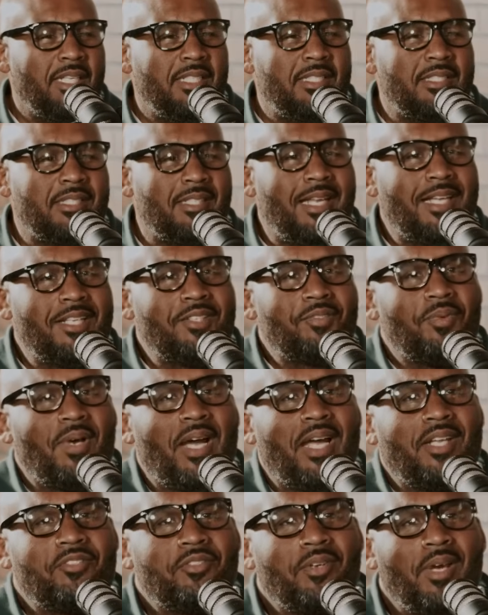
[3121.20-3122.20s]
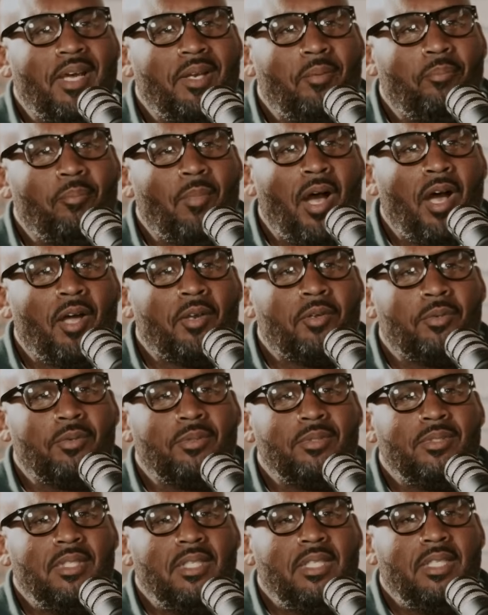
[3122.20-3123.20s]
Yeah. So that's why I try to
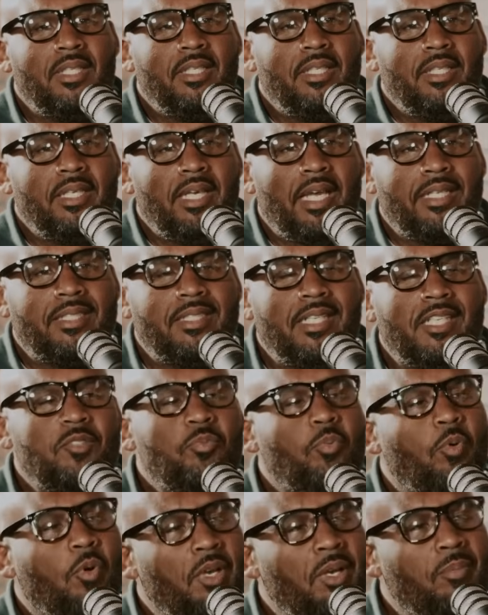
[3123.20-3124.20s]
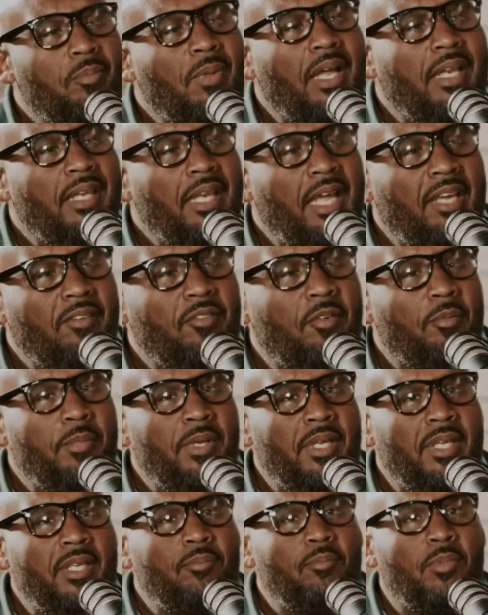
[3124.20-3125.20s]
model at this point in my life. I
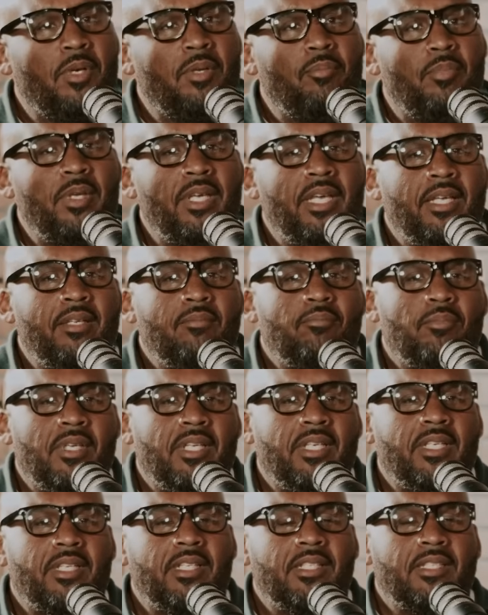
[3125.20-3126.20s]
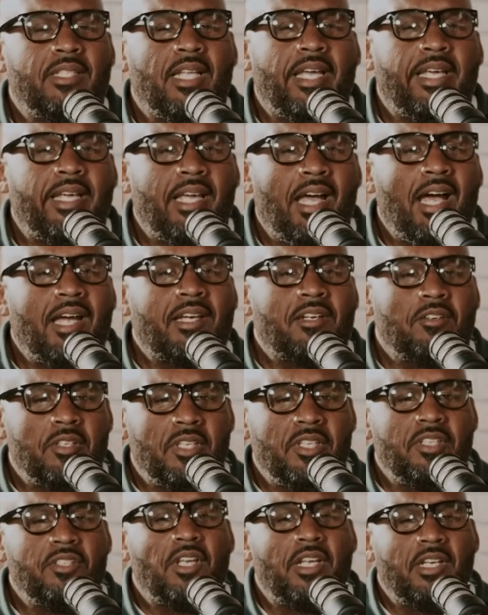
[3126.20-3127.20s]
mean, but being a good thing, God gonna
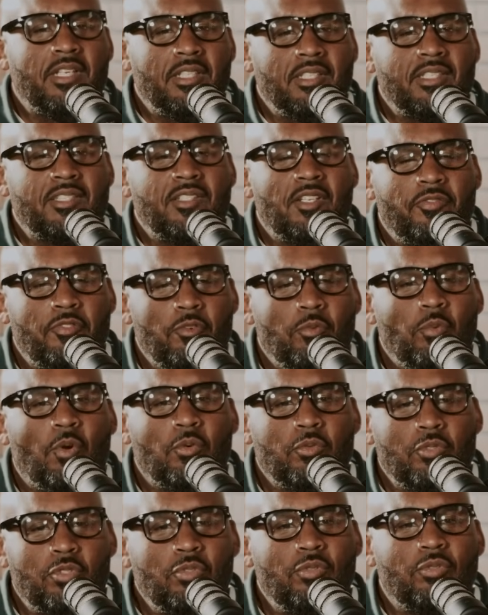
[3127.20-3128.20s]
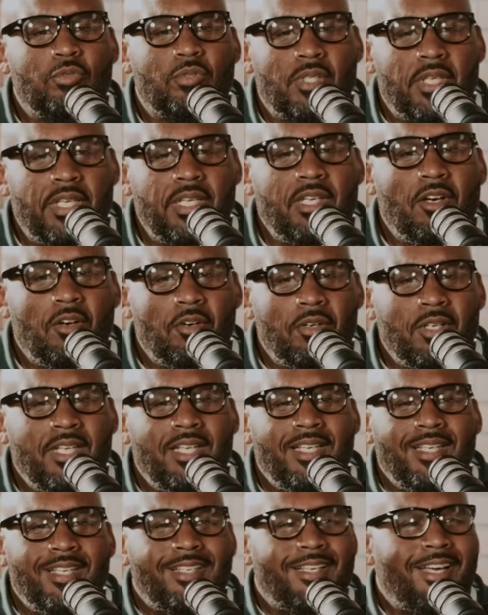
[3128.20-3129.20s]
give you the other stuff you want too.
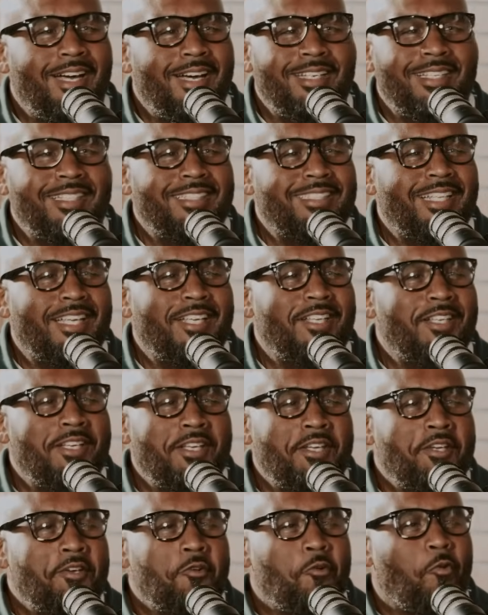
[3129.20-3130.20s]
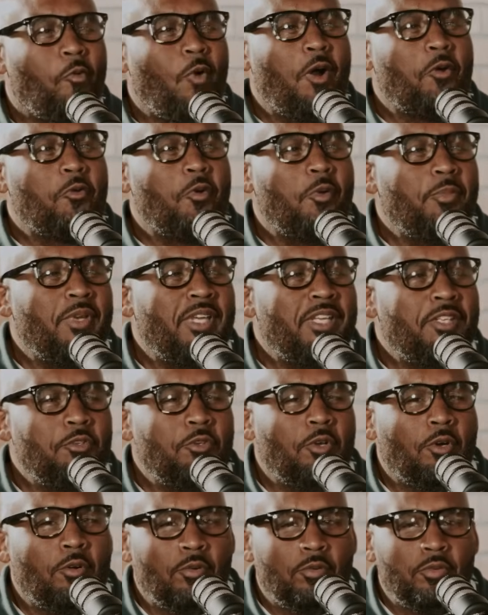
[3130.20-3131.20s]
God didn't say walk with me and you
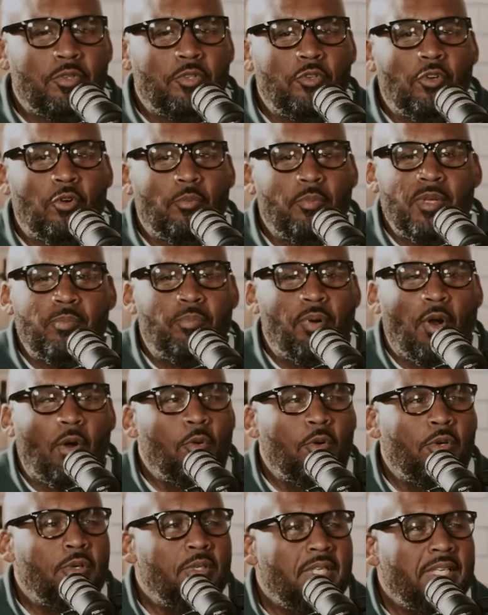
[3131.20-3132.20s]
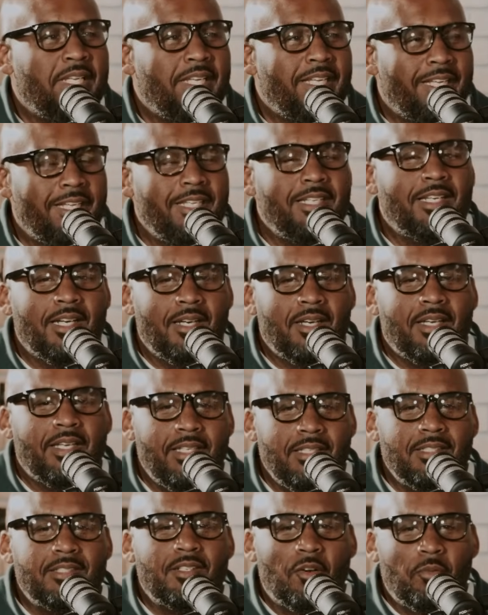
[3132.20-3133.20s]
gonna be poor. Yeah.
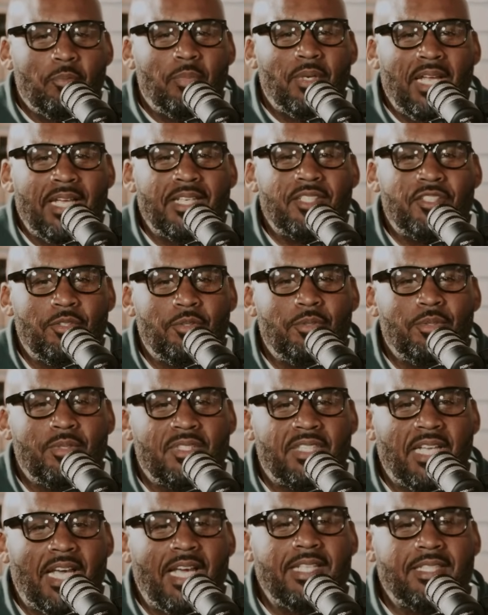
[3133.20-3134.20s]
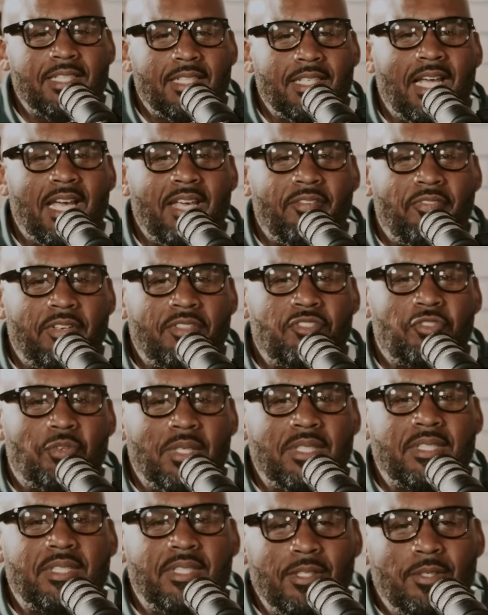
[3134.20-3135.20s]
He's gonna bless you, change your life, and
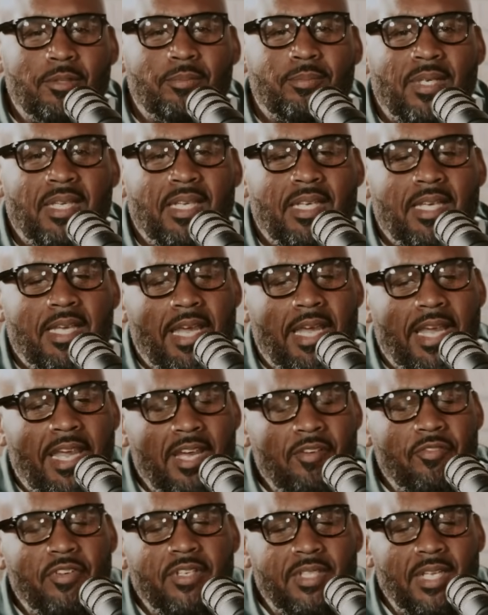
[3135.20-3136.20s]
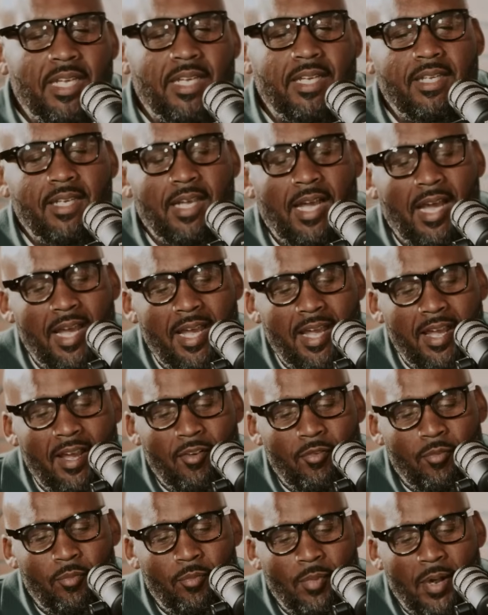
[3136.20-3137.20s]
trust him. Everything I
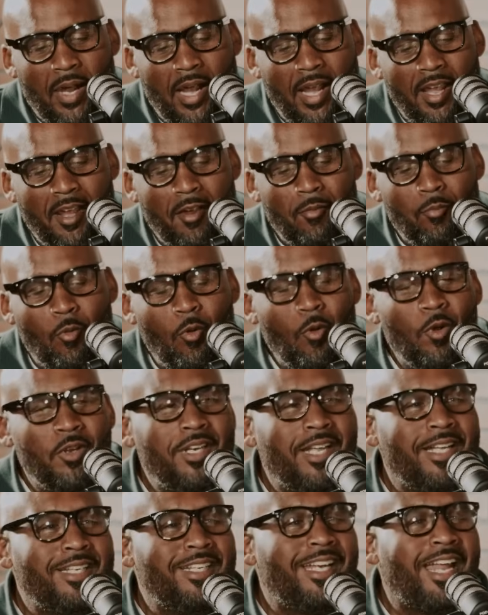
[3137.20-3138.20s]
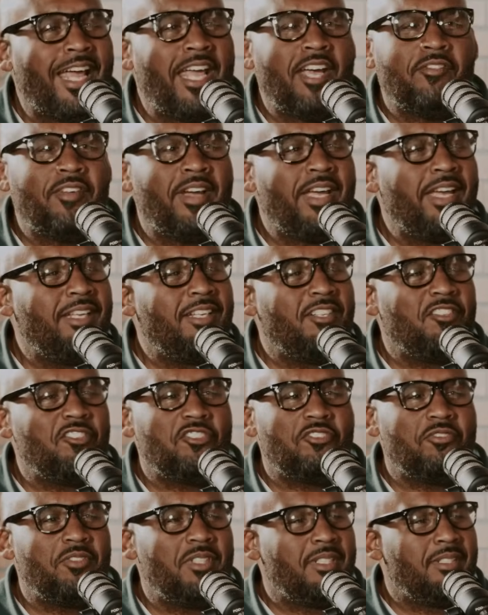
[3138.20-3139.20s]
have more now than I ever had in the
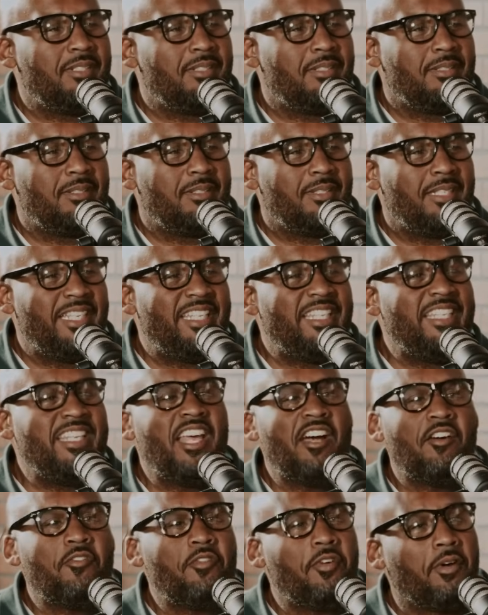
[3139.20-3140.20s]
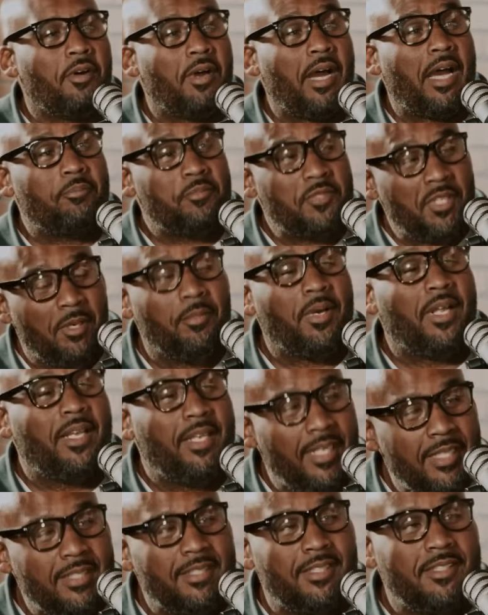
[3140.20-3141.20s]
streets. Never. I'm talking about,
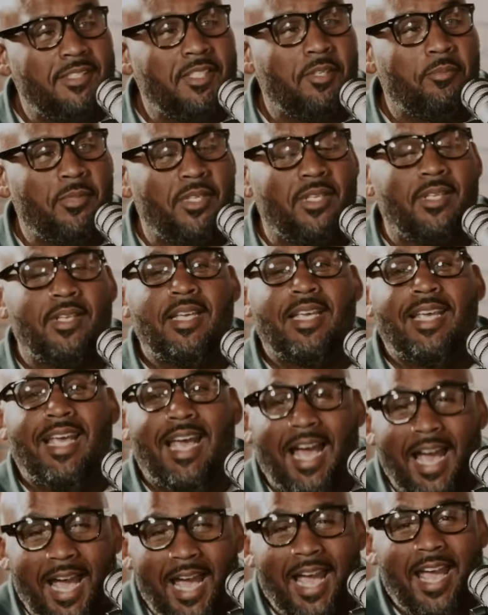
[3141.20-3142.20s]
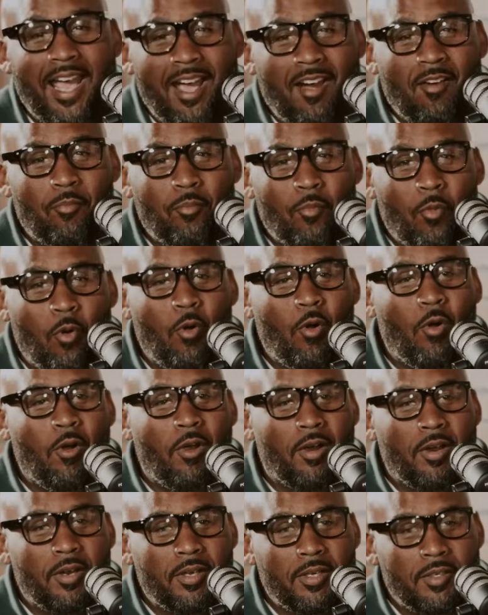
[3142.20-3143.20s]
listen to me. I have
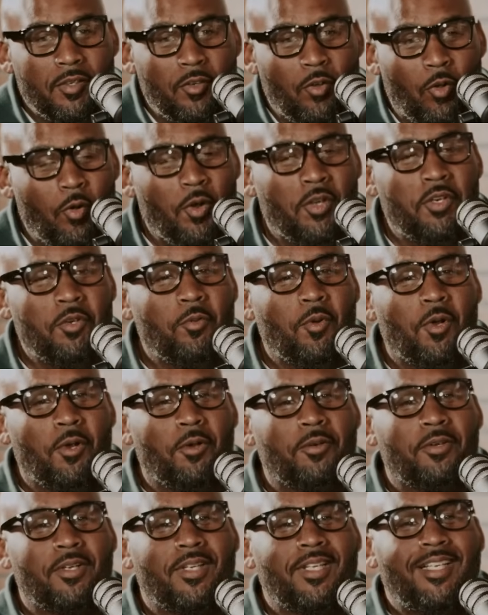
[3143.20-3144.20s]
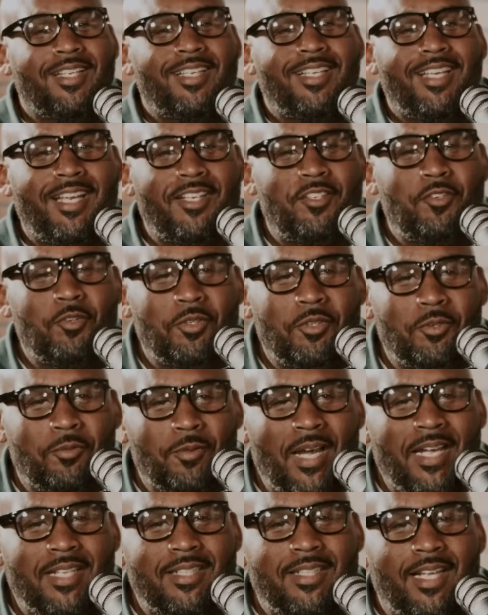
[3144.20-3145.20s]
more going to work and doing the
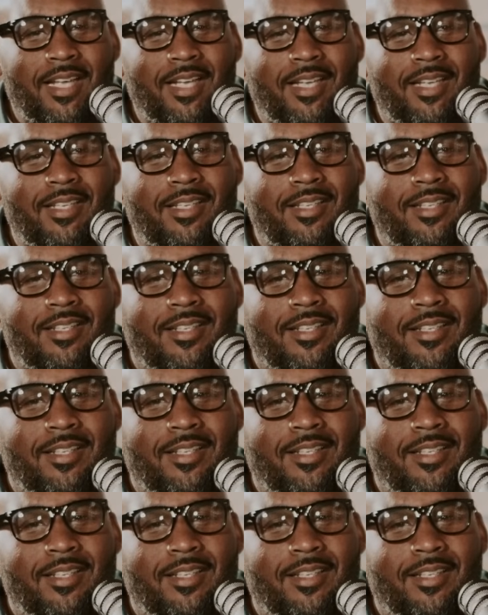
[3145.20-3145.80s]
right thing.